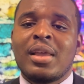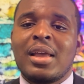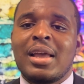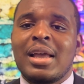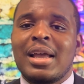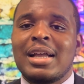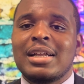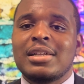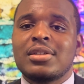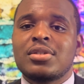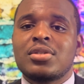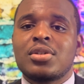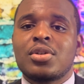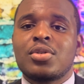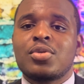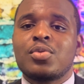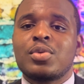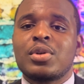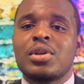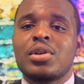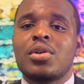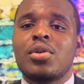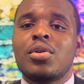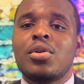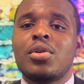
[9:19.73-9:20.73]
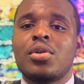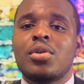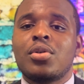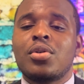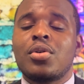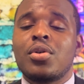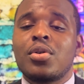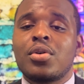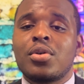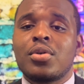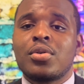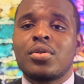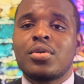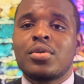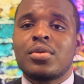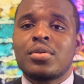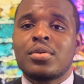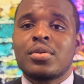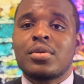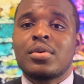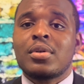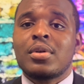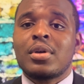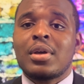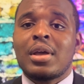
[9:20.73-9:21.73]
And so we all,
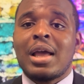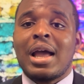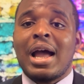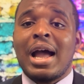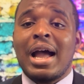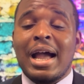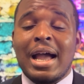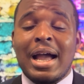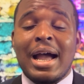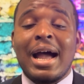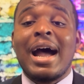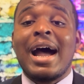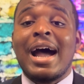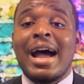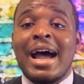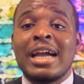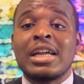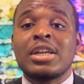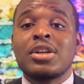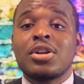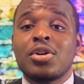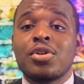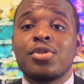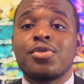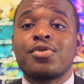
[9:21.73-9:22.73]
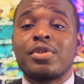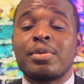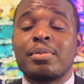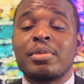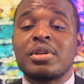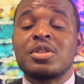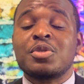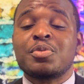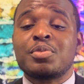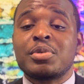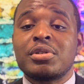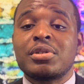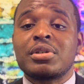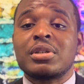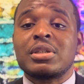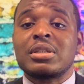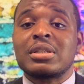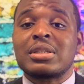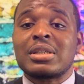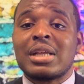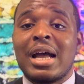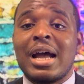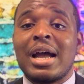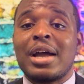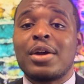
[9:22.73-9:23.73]
I know from experience,
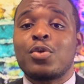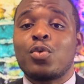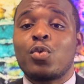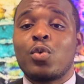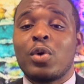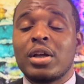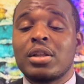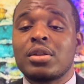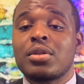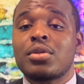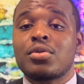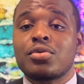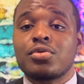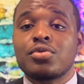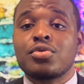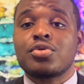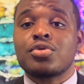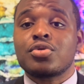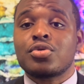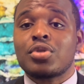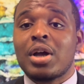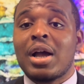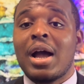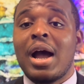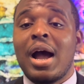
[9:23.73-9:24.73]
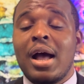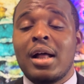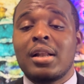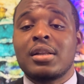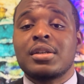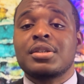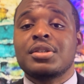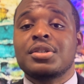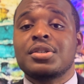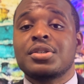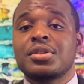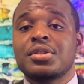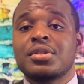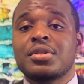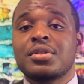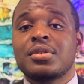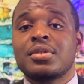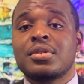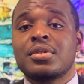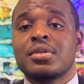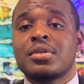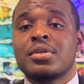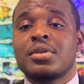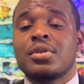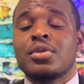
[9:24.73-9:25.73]
I went through college.
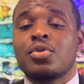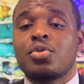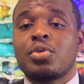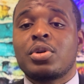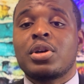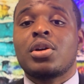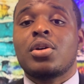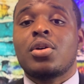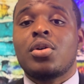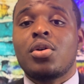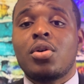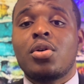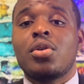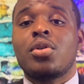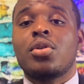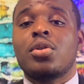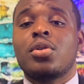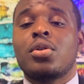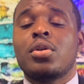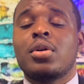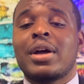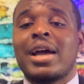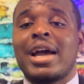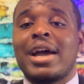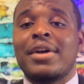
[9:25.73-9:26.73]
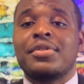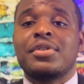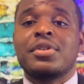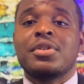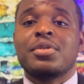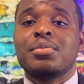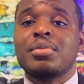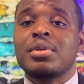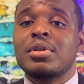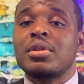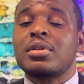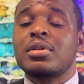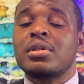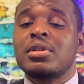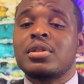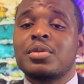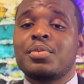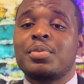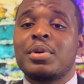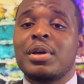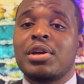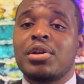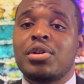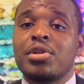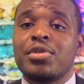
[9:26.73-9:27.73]
We all have the ability to
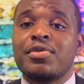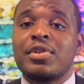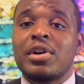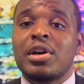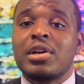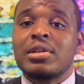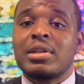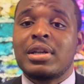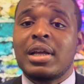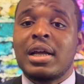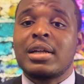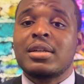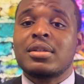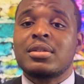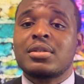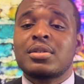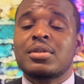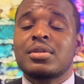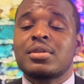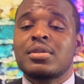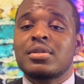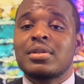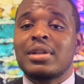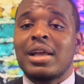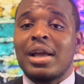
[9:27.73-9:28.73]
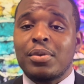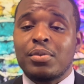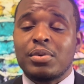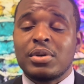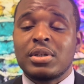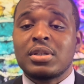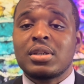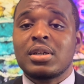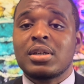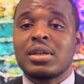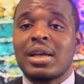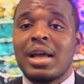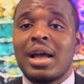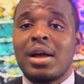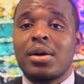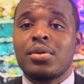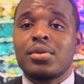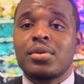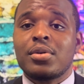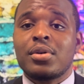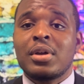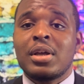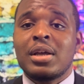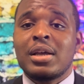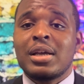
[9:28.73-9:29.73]
pay off our debts that we took out.
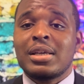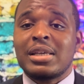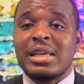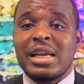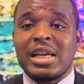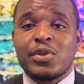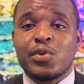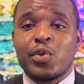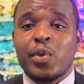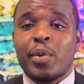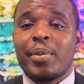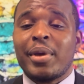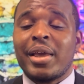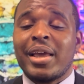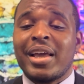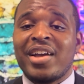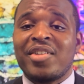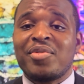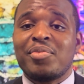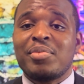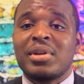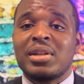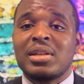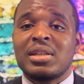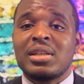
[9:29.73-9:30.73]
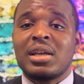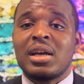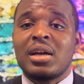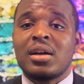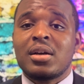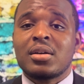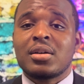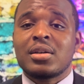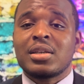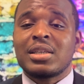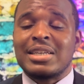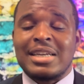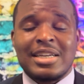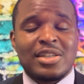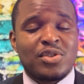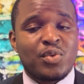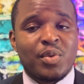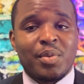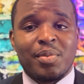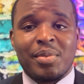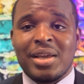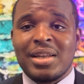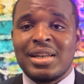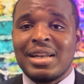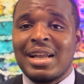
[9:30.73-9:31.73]
Yes, we may have been young. Yes, we
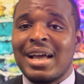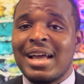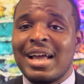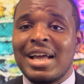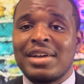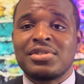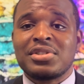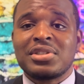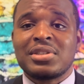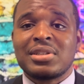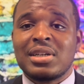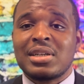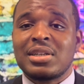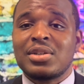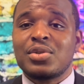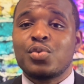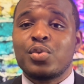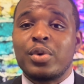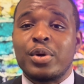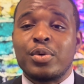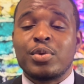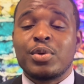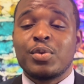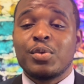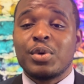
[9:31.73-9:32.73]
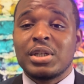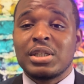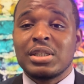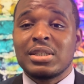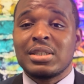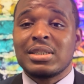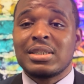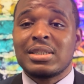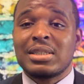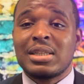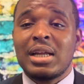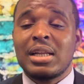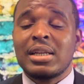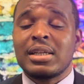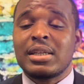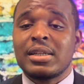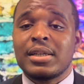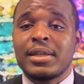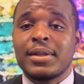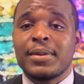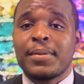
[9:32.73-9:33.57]
may not have studied what we wanted to study,